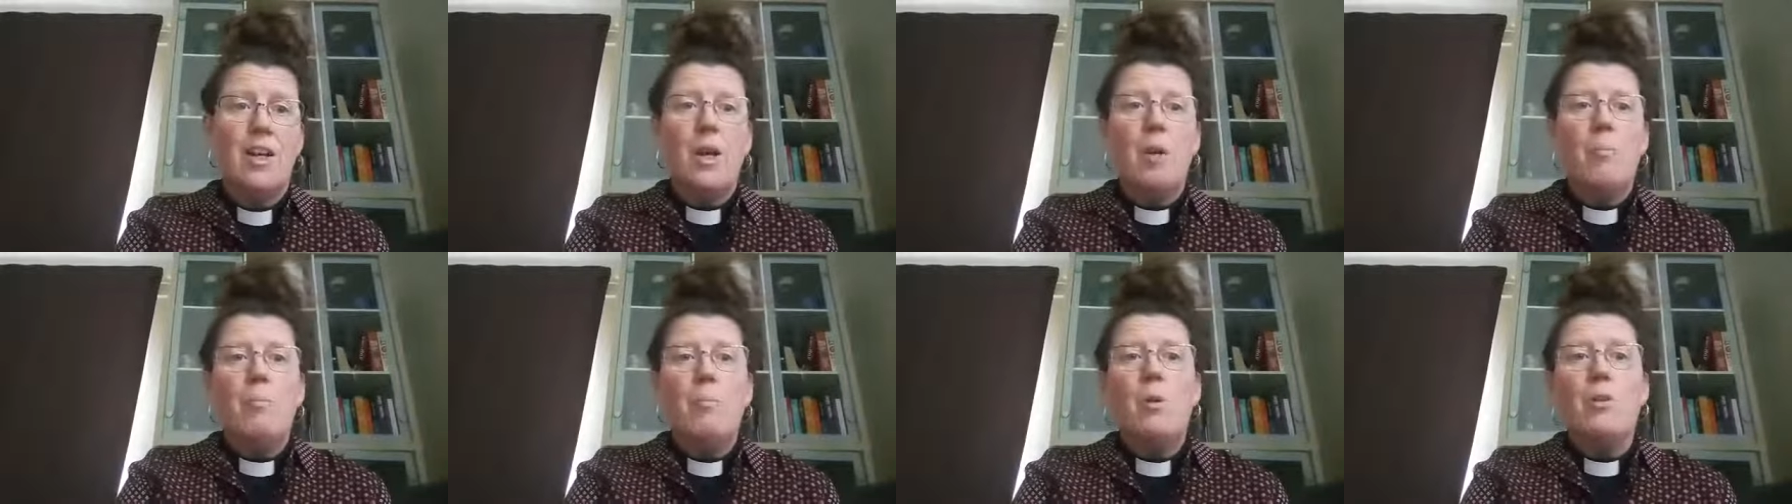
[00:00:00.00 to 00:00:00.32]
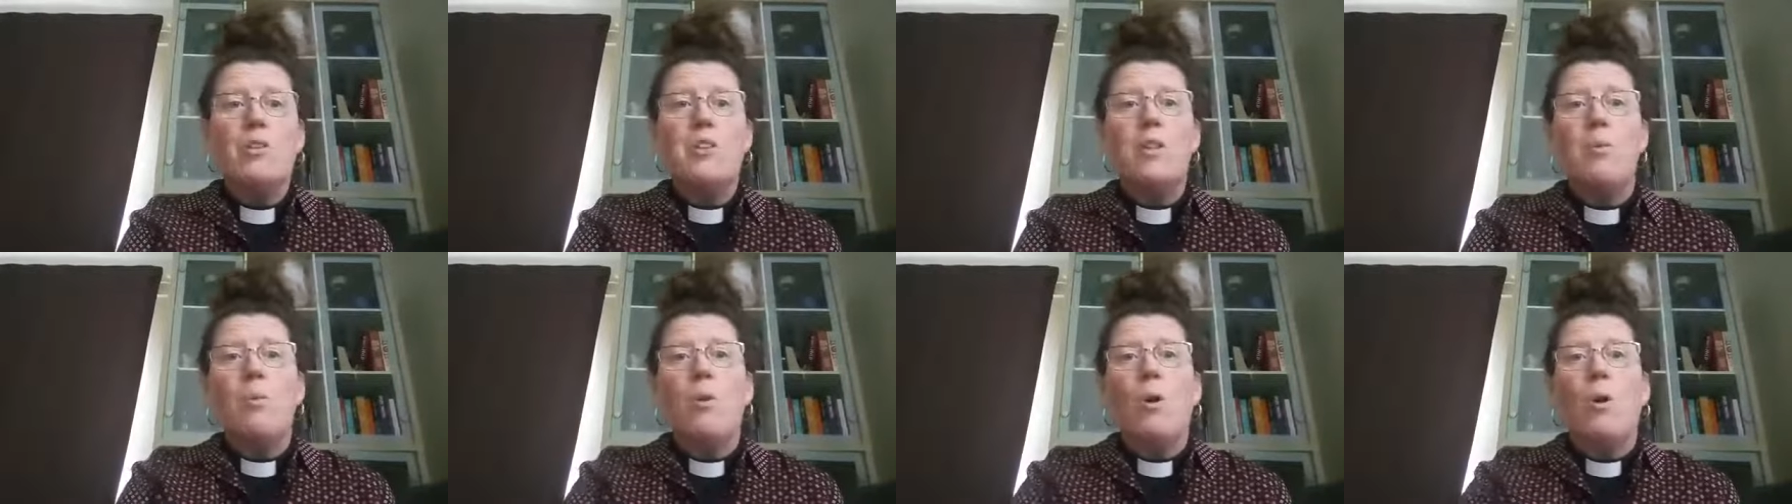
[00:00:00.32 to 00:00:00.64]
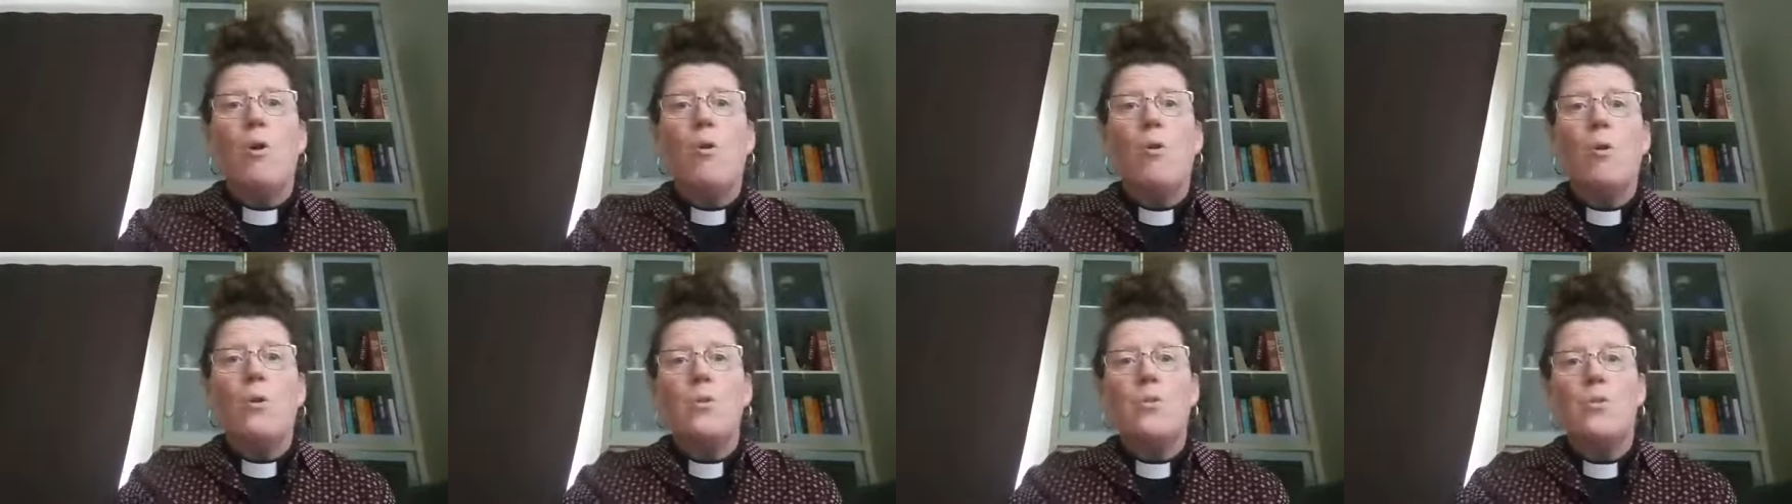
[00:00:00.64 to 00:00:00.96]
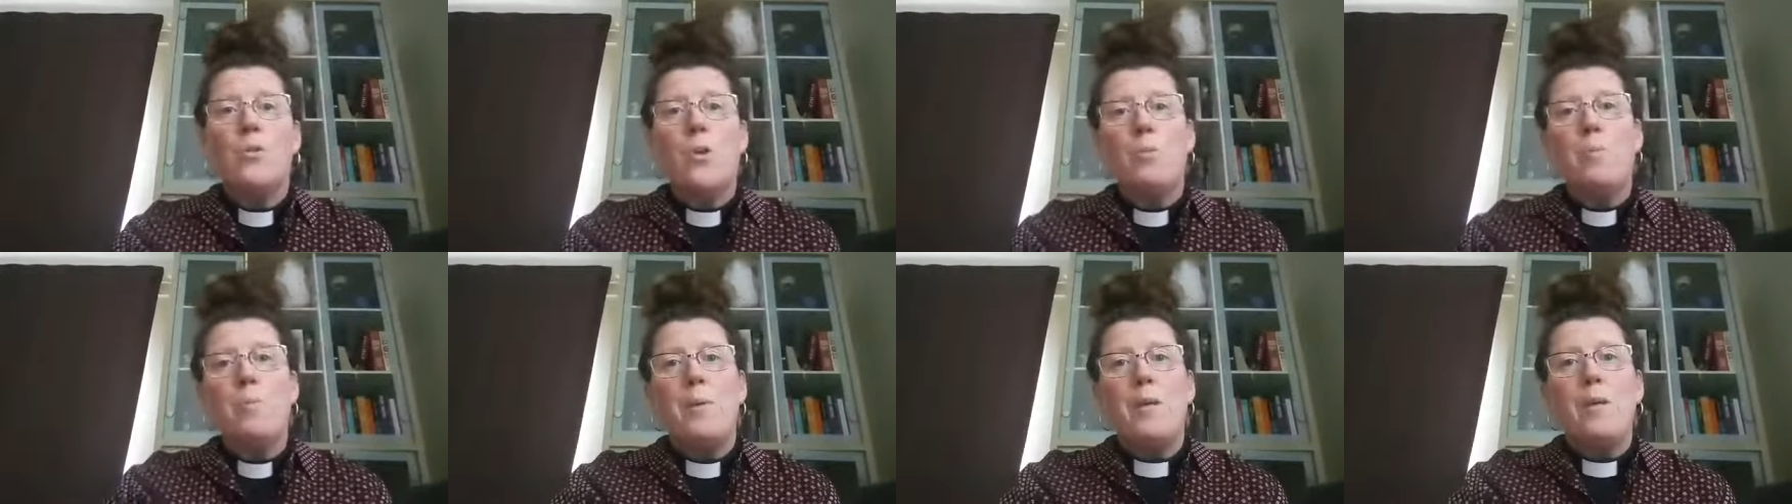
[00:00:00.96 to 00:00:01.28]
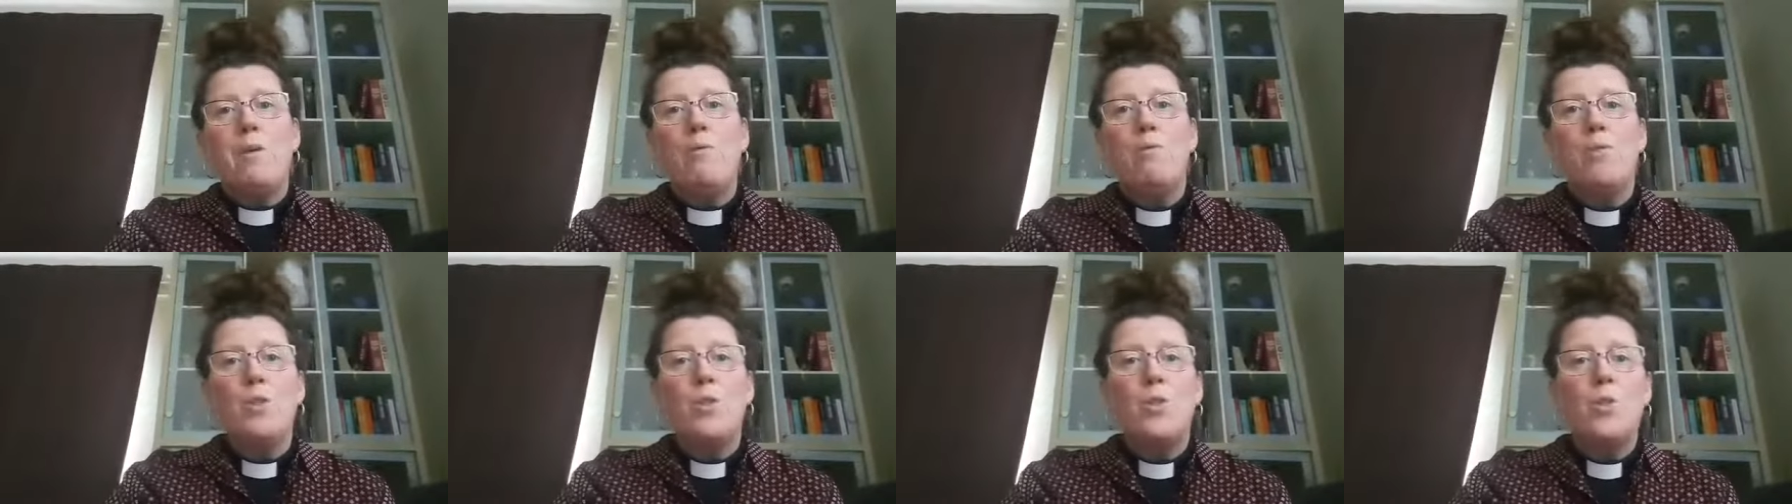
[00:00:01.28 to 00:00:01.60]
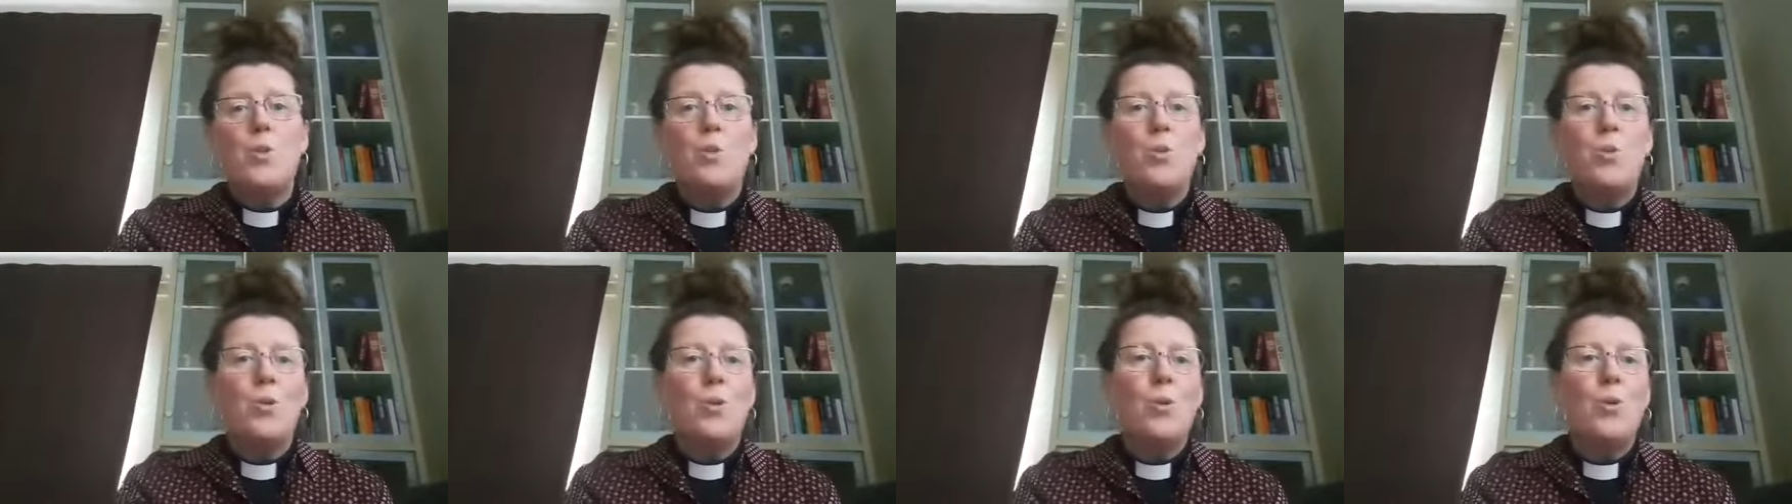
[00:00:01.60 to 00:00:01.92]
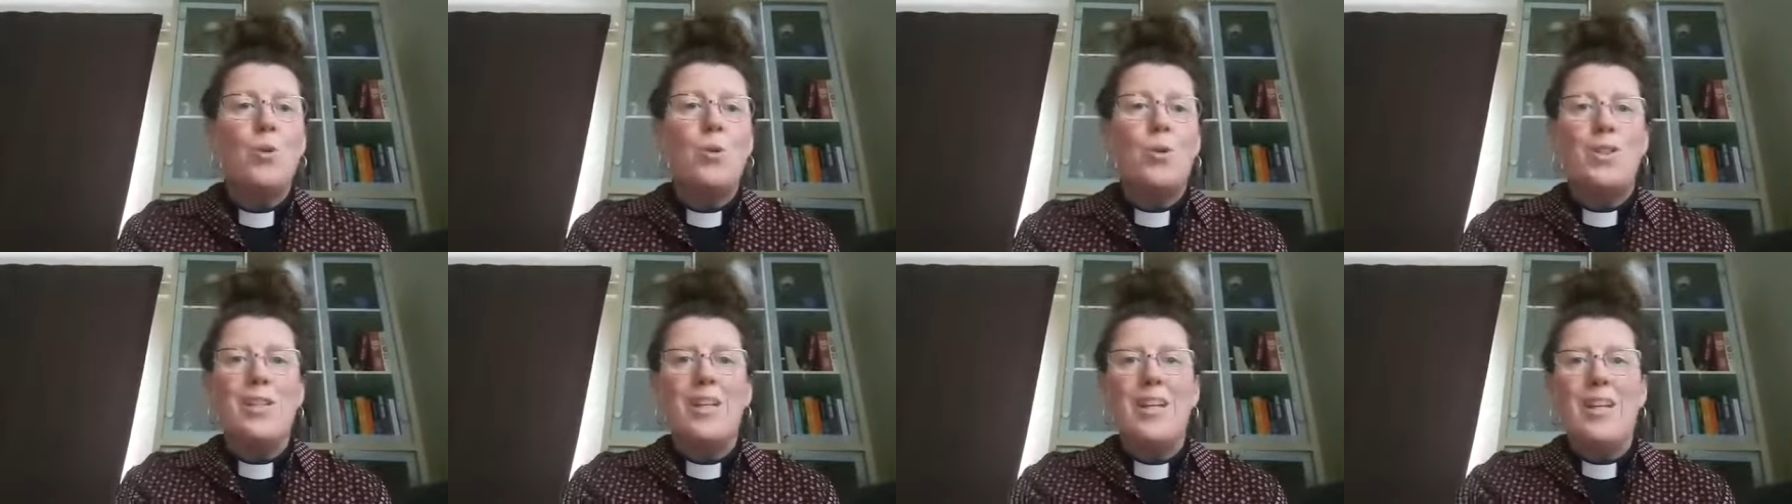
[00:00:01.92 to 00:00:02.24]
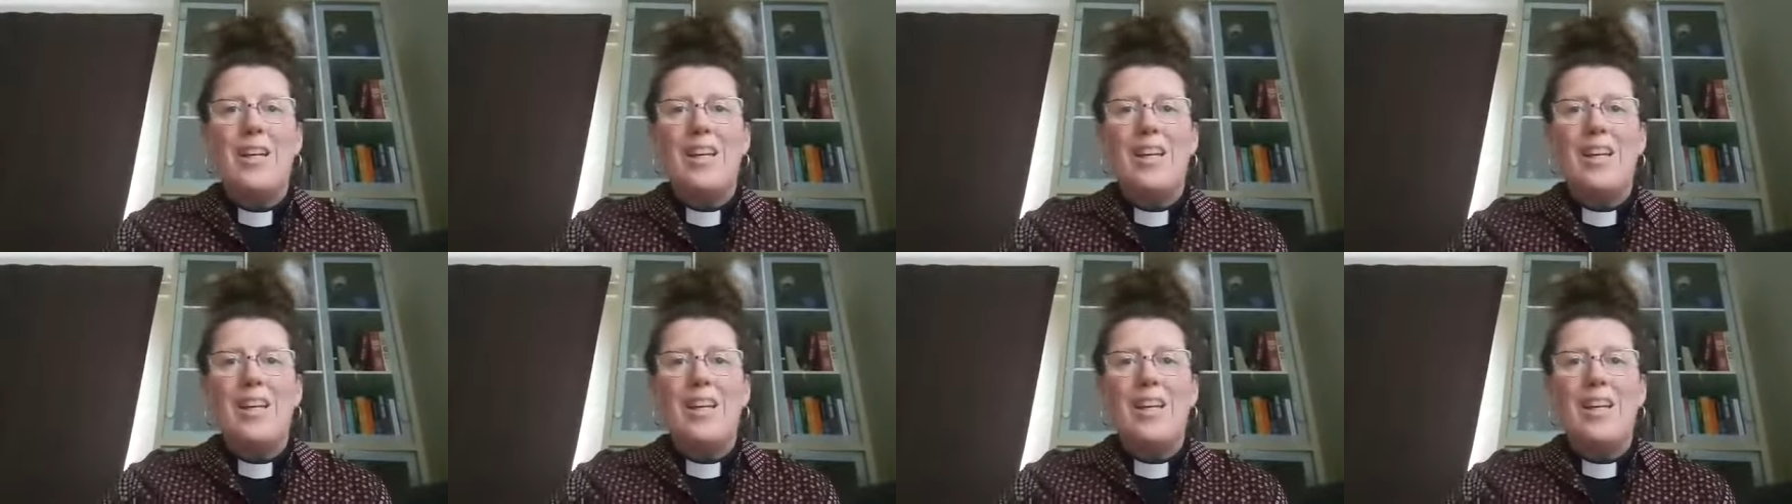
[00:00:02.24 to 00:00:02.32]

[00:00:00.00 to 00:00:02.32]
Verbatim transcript: but he will also be restored